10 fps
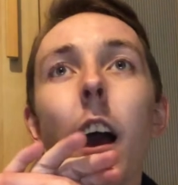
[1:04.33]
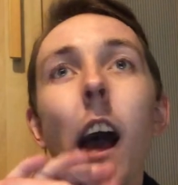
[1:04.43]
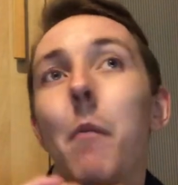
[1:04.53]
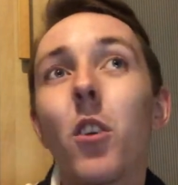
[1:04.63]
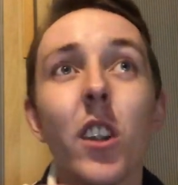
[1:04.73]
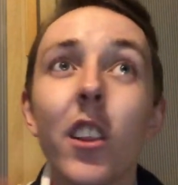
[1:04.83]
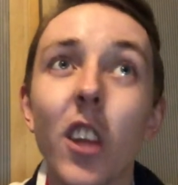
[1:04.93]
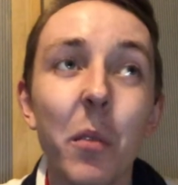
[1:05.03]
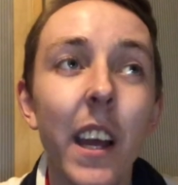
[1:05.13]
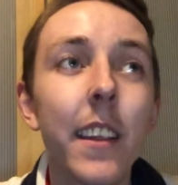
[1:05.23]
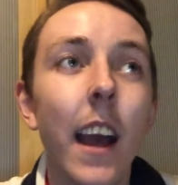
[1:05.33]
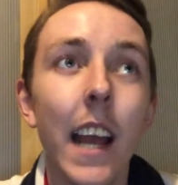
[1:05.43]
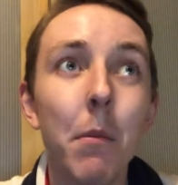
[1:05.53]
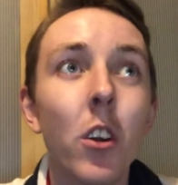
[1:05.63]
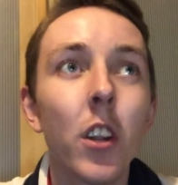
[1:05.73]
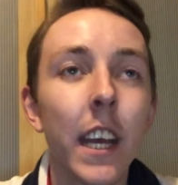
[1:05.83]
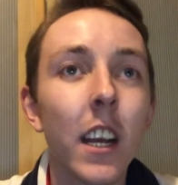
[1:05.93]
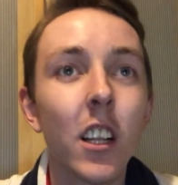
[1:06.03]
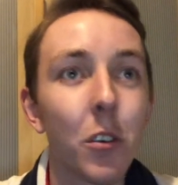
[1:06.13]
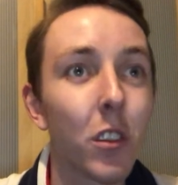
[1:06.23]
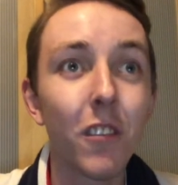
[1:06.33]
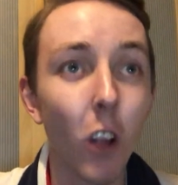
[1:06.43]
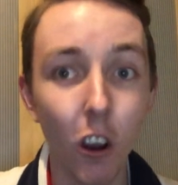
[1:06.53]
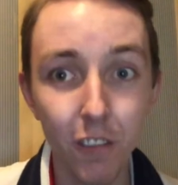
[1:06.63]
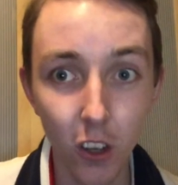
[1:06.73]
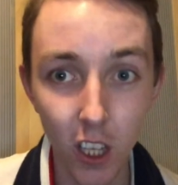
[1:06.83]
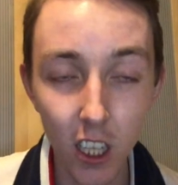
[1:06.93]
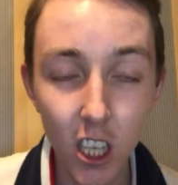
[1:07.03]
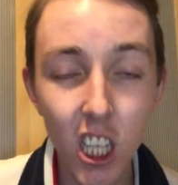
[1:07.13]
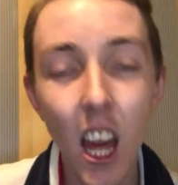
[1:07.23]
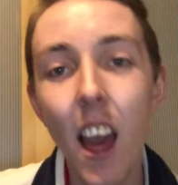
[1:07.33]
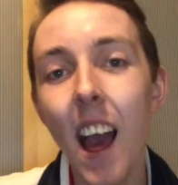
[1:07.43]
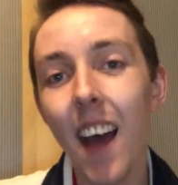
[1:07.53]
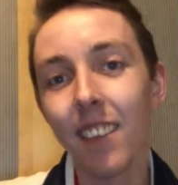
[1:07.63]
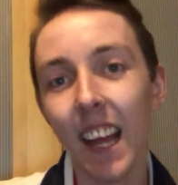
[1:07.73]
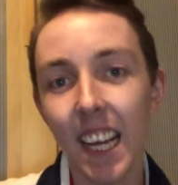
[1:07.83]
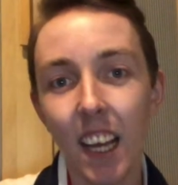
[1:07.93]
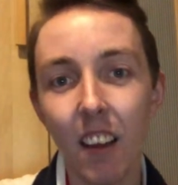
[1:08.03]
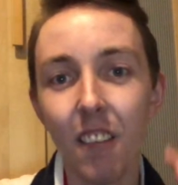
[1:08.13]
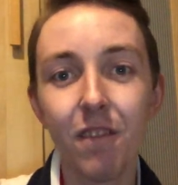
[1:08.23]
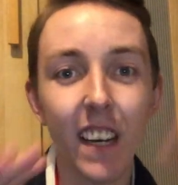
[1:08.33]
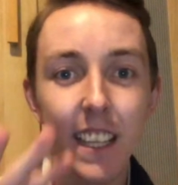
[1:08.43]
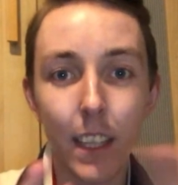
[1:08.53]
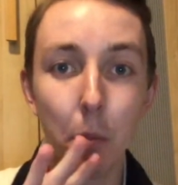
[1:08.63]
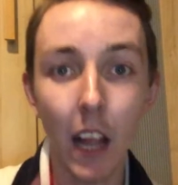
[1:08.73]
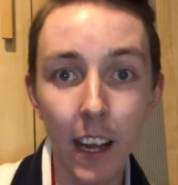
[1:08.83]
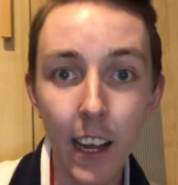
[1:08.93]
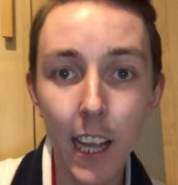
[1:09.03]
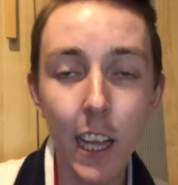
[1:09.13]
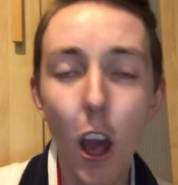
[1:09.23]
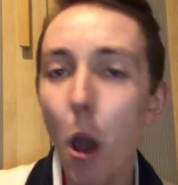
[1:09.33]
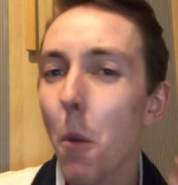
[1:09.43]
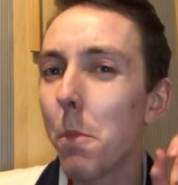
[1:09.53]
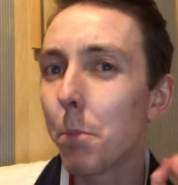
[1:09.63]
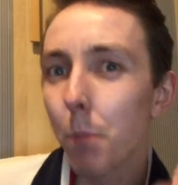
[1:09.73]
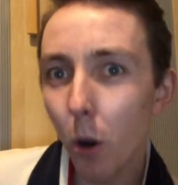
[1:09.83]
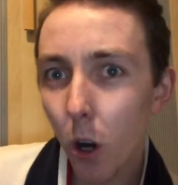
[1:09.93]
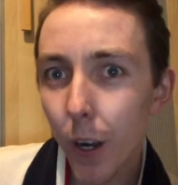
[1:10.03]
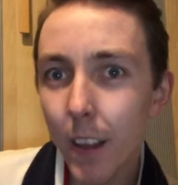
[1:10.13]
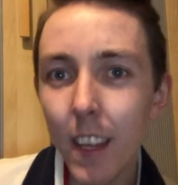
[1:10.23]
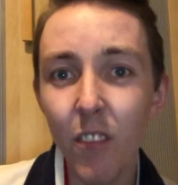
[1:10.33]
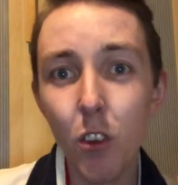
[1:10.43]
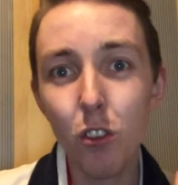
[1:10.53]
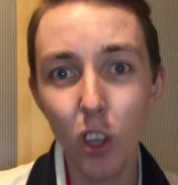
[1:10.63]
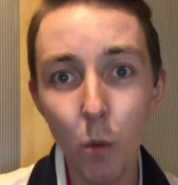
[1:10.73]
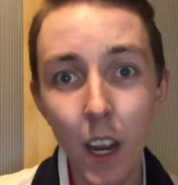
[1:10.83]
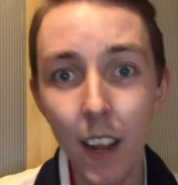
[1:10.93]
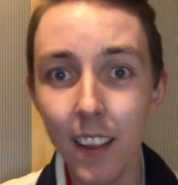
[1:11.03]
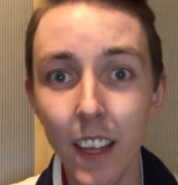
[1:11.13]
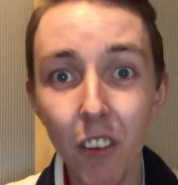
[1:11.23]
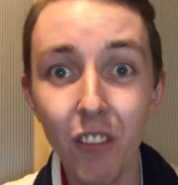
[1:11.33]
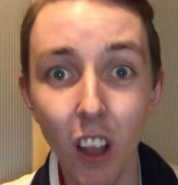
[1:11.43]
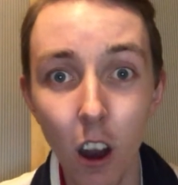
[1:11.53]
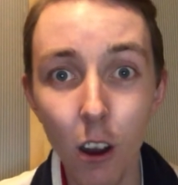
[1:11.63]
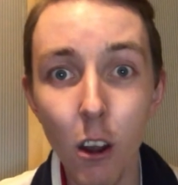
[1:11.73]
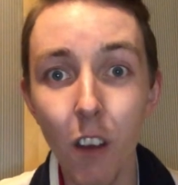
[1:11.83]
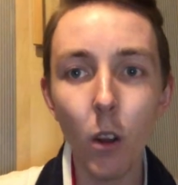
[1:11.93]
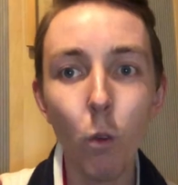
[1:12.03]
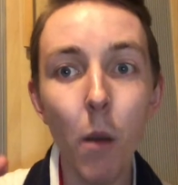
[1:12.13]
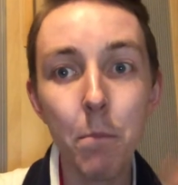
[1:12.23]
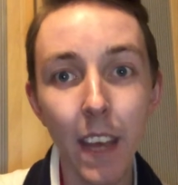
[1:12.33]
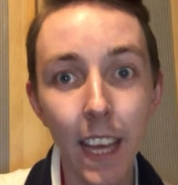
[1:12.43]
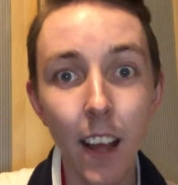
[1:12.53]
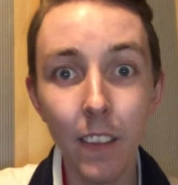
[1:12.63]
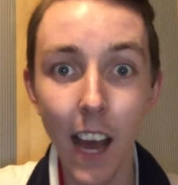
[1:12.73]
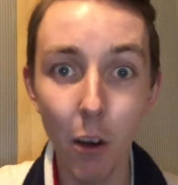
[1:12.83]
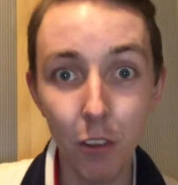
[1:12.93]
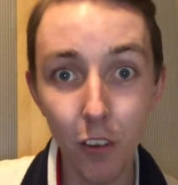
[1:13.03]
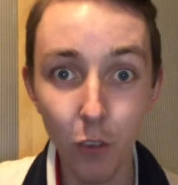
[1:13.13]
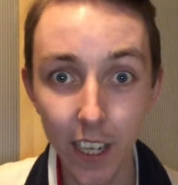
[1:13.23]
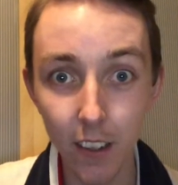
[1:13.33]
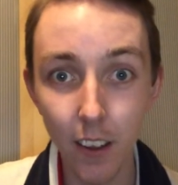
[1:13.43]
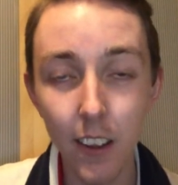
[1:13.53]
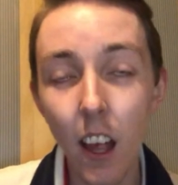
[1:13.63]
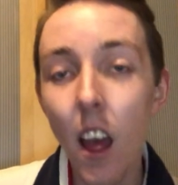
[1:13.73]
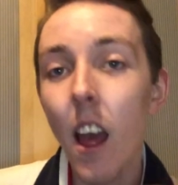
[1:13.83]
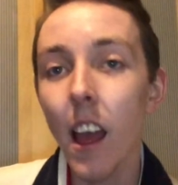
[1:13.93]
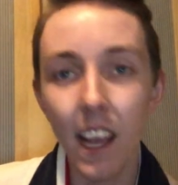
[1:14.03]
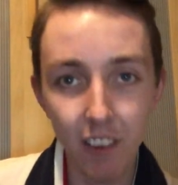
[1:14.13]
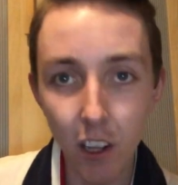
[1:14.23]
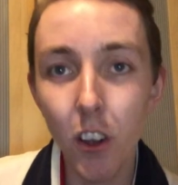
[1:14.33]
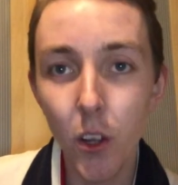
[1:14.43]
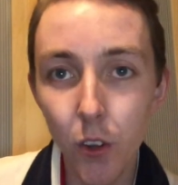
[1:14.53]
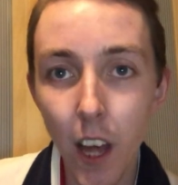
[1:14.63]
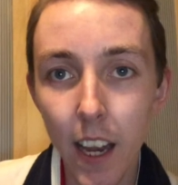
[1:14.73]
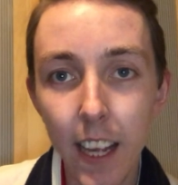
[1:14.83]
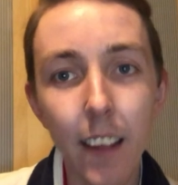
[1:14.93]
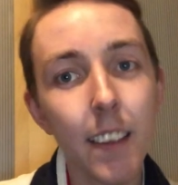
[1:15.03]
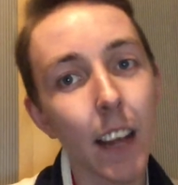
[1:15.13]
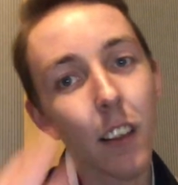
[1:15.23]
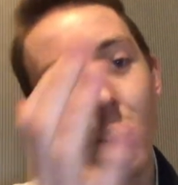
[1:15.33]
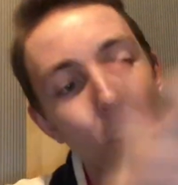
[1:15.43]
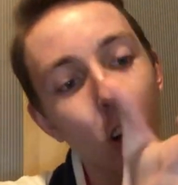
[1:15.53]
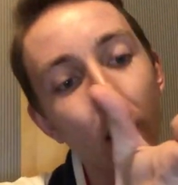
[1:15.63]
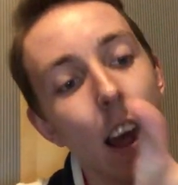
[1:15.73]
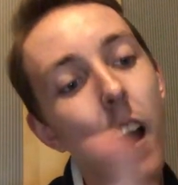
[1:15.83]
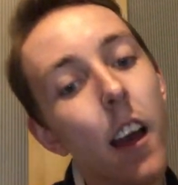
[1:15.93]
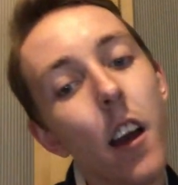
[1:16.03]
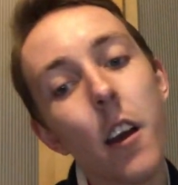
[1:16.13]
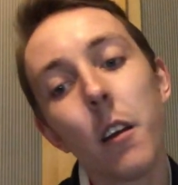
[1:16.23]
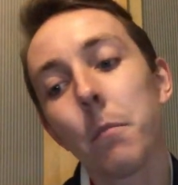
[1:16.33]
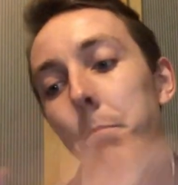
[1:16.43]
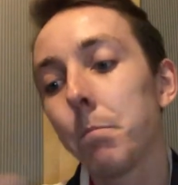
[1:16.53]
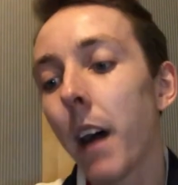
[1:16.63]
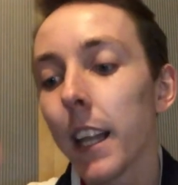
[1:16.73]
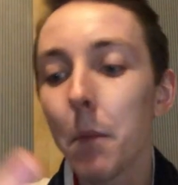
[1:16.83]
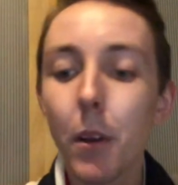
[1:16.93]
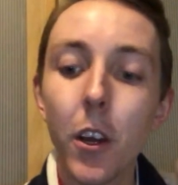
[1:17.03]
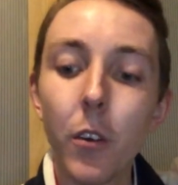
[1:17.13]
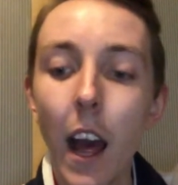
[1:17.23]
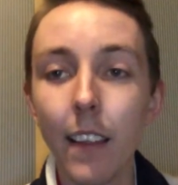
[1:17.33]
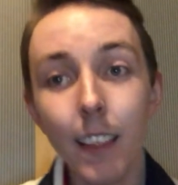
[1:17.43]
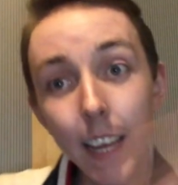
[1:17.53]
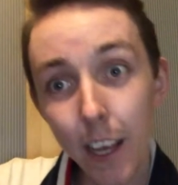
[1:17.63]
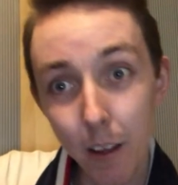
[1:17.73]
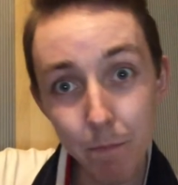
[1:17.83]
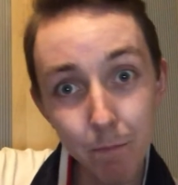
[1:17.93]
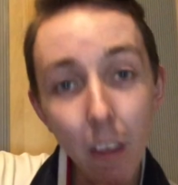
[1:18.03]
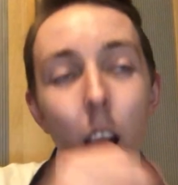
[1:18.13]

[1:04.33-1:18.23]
I'm going to do is I am going to include the vlog footage and like fill in the blanks. But if you do want to see a vlog of what me and the House of Wheels, if you don't know who that is, that's Laura, Malibu and Liam,